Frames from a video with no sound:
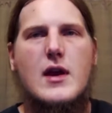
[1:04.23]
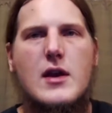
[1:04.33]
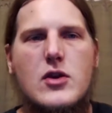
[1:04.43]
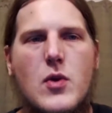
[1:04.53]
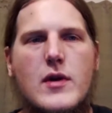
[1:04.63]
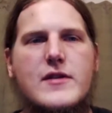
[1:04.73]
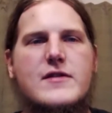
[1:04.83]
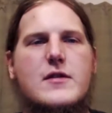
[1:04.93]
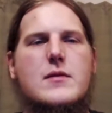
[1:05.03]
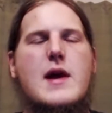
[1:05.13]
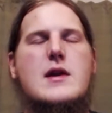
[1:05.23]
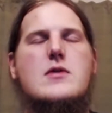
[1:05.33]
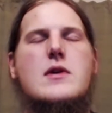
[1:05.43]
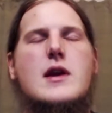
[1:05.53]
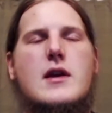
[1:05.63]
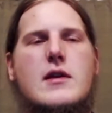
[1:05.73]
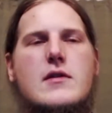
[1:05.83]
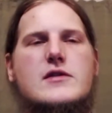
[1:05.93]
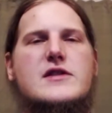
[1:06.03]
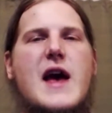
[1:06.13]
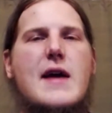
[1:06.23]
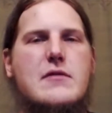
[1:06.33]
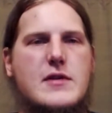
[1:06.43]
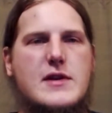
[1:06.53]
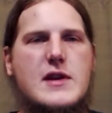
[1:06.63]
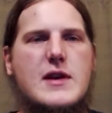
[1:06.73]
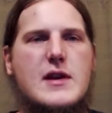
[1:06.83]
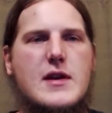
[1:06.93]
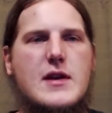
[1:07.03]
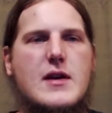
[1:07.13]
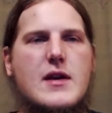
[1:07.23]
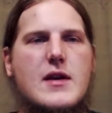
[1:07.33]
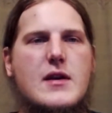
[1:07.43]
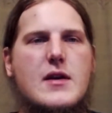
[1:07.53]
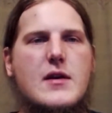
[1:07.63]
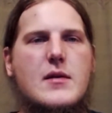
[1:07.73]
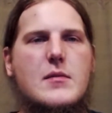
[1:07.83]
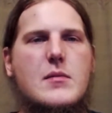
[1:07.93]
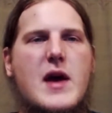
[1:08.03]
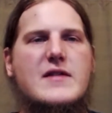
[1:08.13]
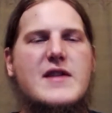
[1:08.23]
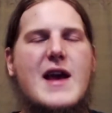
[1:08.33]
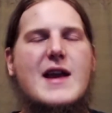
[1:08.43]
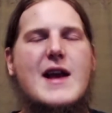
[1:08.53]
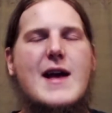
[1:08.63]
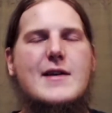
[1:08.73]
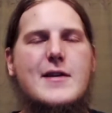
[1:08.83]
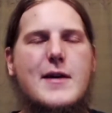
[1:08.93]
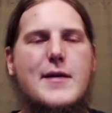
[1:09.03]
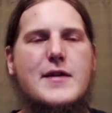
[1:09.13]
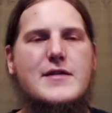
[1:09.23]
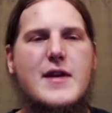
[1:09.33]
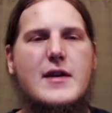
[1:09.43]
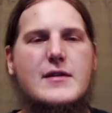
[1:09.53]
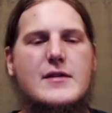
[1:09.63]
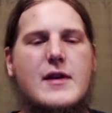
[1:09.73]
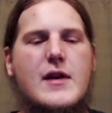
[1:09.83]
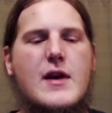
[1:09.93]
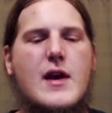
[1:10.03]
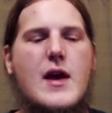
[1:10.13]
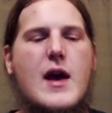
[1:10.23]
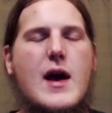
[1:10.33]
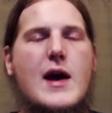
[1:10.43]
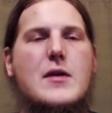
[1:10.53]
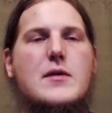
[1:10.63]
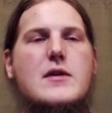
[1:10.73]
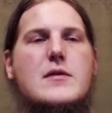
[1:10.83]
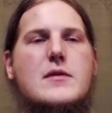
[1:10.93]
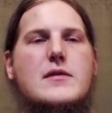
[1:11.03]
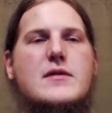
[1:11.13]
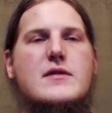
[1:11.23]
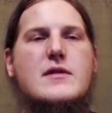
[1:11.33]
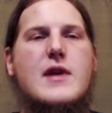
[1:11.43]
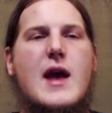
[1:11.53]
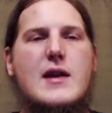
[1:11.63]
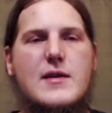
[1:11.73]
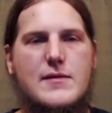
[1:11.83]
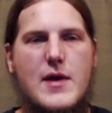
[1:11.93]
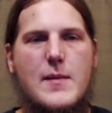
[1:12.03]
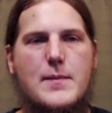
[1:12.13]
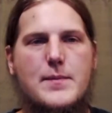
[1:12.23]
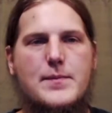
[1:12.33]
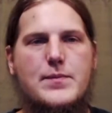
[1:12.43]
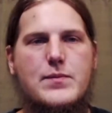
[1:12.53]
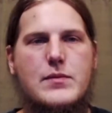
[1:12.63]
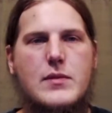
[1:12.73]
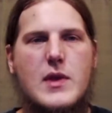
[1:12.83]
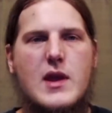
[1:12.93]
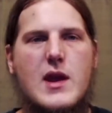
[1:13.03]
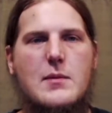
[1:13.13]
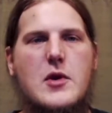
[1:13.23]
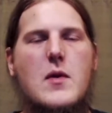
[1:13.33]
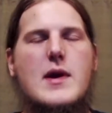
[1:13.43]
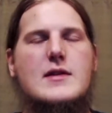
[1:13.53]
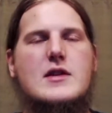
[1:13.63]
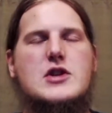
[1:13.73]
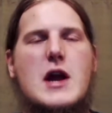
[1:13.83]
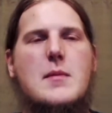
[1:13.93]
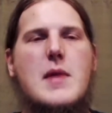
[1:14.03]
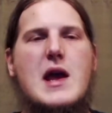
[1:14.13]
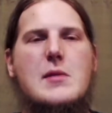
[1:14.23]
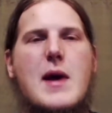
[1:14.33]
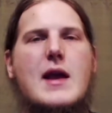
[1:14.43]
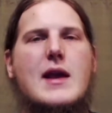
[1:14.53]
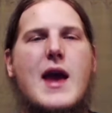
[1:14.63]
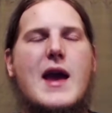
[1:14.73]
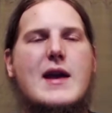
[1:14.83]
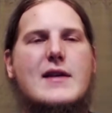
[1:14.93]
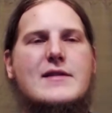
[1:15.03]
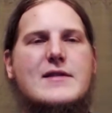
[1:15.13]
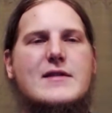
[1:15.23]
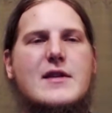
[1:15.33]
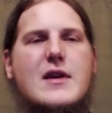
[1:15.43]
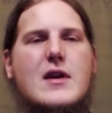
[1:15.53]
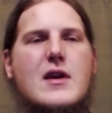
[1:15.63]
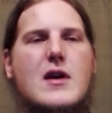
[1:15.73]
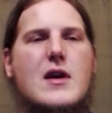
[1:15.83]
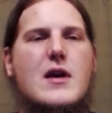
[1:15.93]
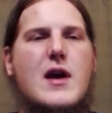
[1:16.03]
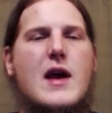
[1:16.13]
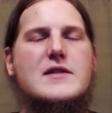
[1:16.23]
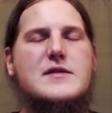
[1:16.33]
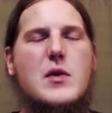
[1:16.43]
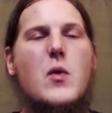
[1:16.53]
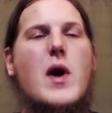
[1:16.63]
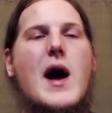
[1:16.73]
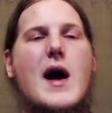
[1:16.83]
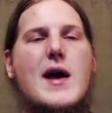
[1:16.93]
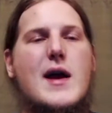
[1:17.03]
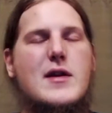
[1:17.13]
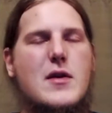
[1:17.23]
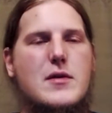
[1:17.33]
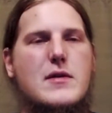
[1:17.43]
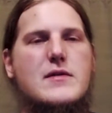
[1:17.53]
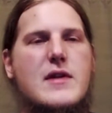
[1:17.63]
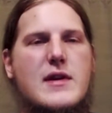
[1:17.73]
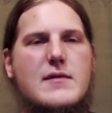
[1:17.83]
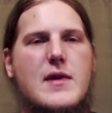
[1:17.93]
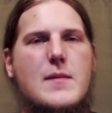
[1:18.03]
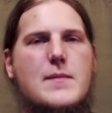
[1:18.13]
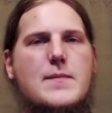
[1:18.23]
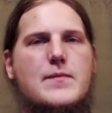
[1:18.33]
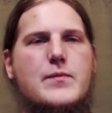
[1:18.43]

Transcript: You are surrendering your sovereignty by signing on to all these things. I don't use any of them. And I'm going to try to make my case as to why I don't use any of them.